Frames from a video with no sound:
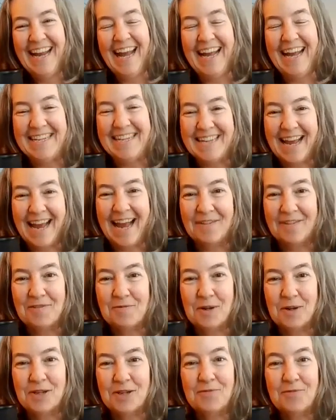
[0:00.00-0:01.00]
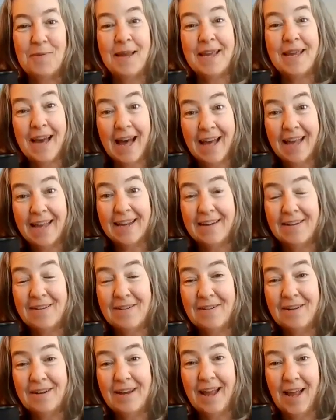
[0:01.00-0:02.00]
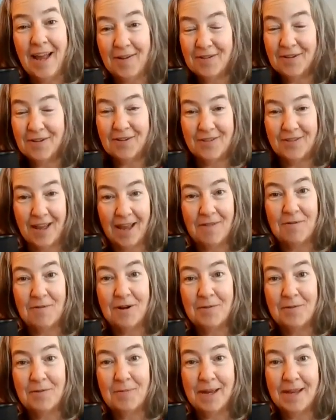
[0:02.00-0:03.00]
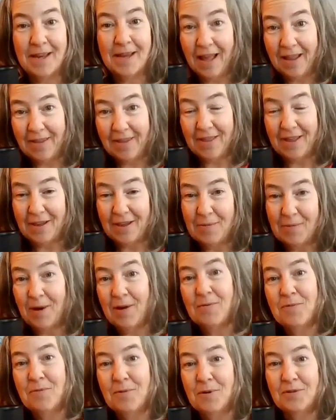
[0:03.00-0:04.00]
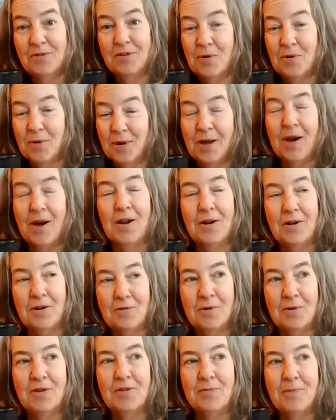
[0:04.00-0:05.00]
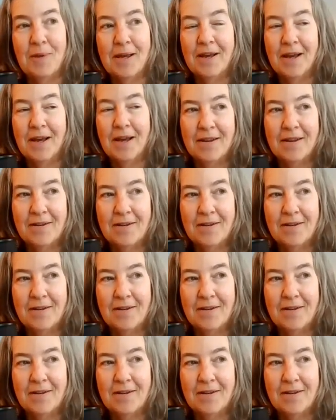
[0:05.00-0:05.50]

and to ask, what does my gut have to say? What does my gut think about what's going on? Or what is my gut